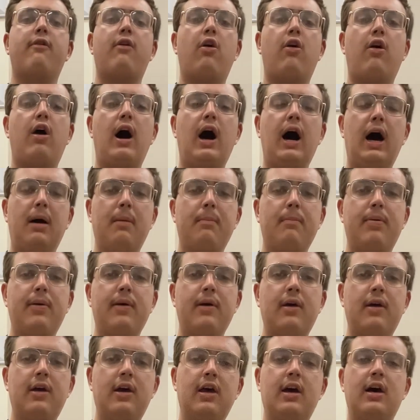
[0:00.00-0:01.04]
hump
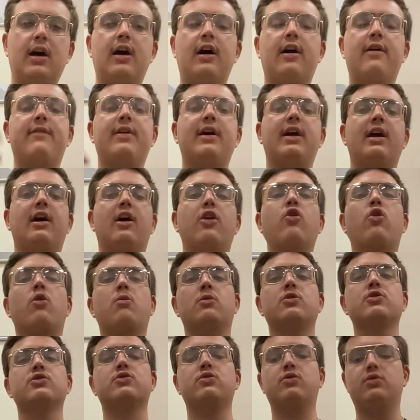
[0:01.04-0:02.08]
of a
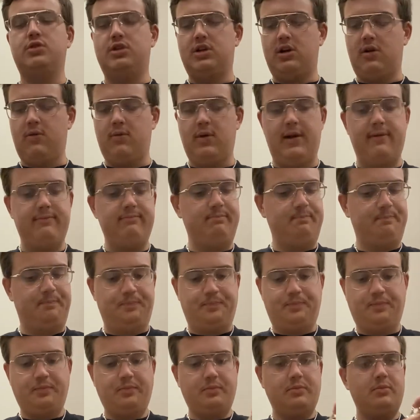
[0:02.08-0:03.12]
normal school chair, right?
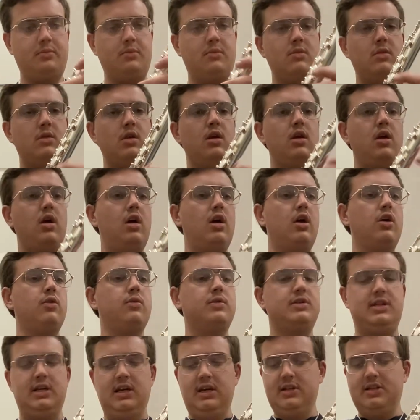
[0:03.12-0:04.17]
When we're
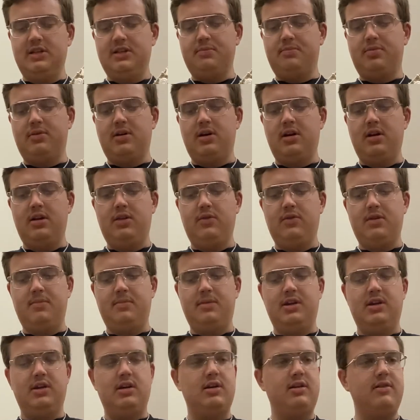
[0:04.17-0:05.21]
taking this apart, you want to
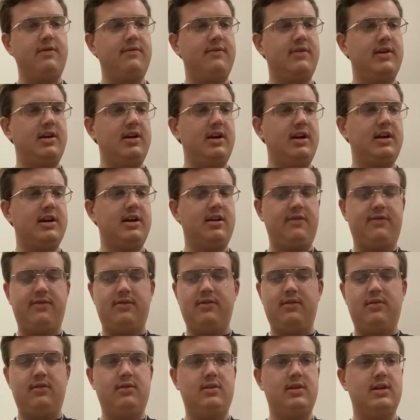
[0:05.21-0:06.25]
be very
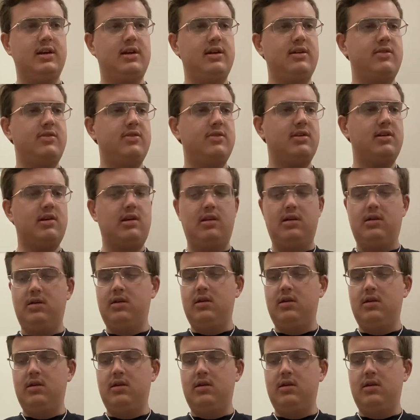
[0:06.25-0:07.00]
careful, like I said.